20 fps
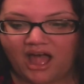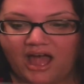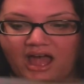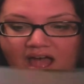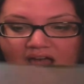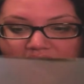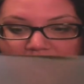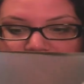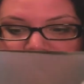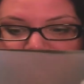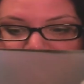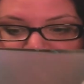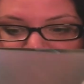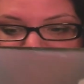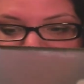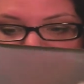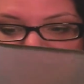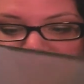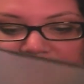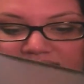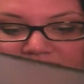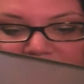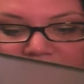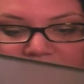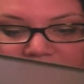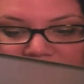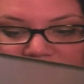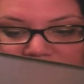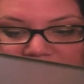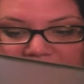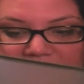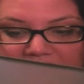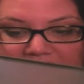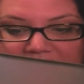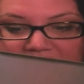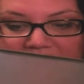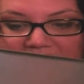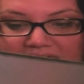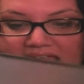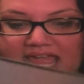Um, it is the Mary
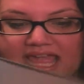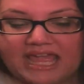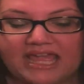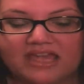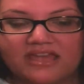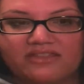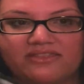Kay,